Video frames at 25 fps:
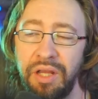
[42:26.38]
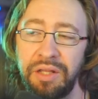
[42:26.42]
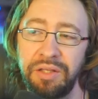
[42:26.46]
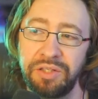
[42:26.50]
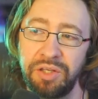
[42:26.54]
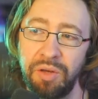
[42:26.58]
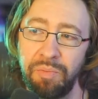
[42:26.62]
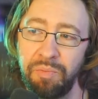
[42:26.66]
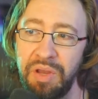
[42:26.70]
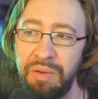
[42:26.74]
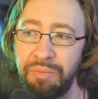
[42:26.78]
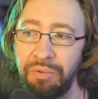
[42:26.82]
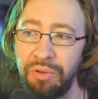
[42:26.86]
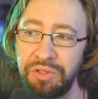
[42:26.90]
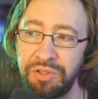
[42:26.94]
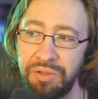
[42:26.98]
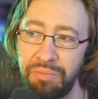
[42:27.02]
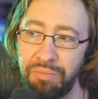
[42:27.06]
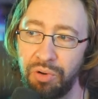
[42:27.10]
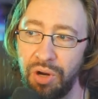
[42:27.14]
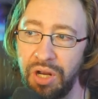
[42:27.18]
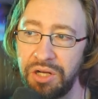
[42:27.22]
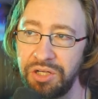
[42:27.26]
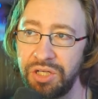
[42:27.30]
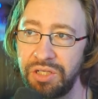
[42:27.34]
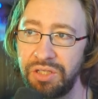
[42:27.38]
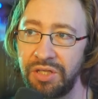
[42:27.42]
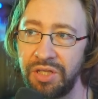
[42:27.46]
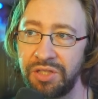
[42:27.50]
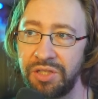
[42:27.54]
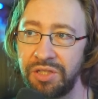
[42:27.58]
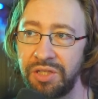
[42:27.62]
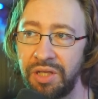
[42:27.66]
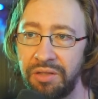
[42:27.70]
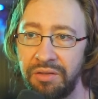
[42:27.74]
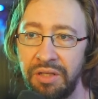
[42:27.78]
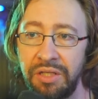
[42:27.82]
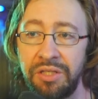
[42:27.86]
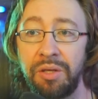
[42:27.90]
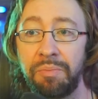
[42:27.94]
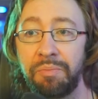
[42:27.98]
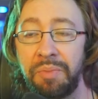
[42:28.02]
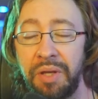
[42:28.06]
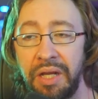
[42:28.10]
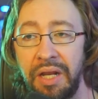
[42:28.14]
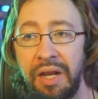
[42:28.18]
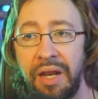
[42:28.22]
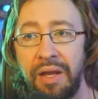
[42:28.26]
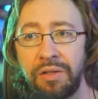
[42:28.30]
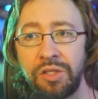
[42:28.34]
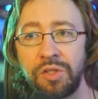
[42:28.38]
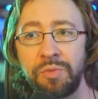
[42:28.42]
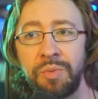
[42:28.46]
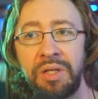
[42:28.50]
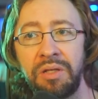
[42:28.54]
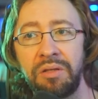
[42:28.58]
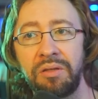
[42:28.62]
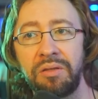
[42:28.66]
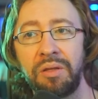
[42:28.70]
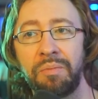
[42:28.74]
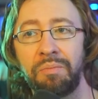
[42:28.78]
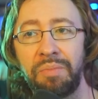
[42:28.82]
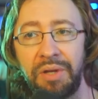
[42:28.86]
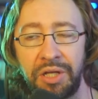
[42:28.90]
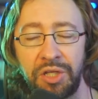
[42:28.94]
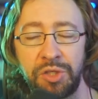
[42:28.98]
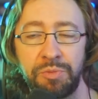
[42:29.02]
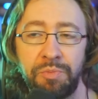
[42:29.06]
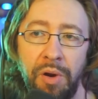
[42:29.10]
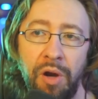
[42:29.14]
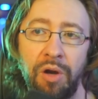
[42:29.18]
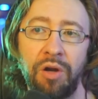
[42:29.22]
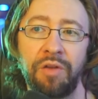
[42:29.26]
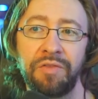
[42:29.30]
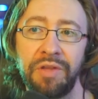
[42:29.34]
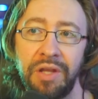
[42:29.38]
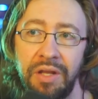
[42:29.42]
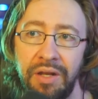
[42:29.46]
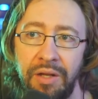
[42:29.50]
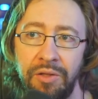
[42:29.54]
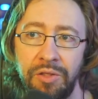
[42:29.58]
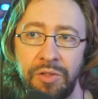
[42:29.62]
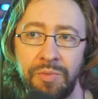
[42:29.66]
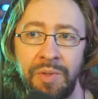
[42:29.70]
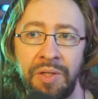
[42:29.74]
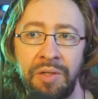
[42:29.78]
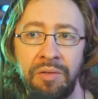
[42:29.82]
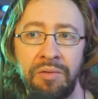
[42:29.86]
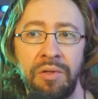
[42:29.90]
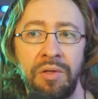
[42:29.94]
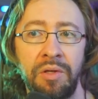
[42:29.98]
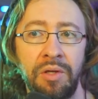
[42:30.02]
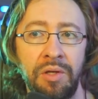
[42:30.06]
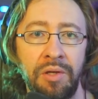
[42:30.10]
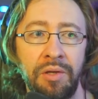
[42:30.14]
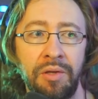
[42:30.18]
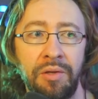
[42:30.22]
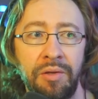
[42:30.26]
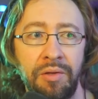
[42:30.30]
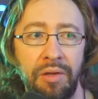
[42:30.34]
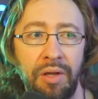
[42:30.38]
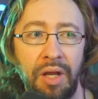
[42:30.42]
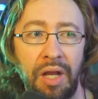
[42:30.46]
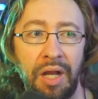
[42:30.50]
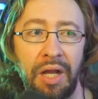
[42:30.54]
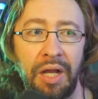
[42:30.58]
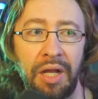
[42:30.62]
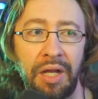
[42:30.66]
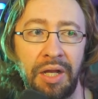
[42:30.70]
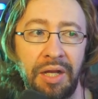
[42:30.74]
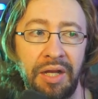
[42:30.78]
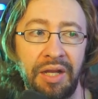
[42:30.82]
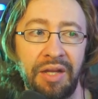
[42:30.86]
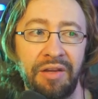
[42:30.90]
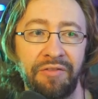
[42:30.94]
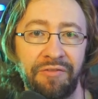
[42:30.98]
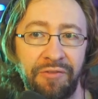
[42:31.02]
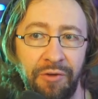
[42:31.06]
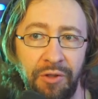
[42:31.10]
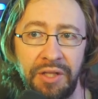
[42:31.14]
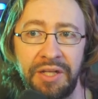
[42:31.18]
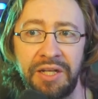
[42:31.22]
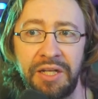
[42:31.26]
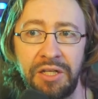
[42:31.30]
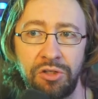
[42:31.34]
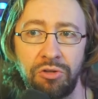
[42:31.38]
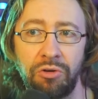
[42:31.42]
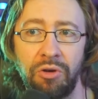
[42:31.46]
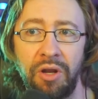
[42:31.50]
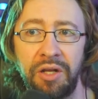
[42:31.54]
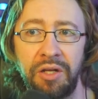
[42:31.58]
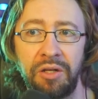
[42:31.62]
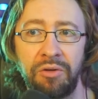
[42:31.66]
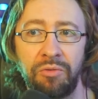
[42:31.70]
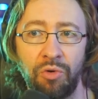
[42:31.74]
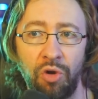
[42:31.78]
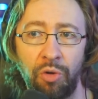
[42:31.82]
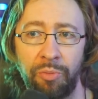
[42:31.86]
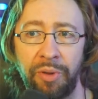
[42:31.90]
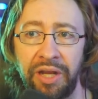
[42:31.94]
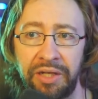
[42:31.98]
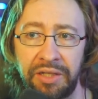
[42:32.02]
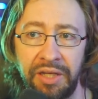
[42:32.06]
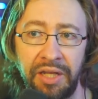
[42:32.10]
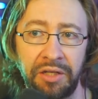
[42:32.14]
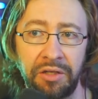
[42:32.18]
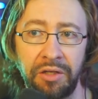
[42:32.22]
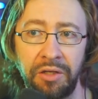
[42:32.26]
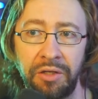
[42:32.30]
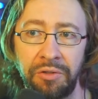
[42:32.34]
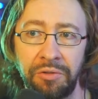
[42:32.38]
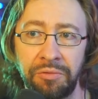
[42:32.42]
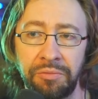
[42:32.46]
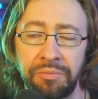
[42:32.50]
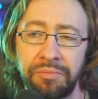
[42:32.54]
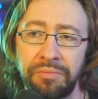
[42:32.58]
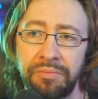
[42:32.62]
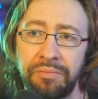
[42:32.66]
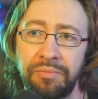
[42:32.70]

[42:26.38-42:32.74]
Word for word: and some people's impressions, this is a this is a big announcement. The biggest part of the announcement, uh, fully integrated rollback netcode.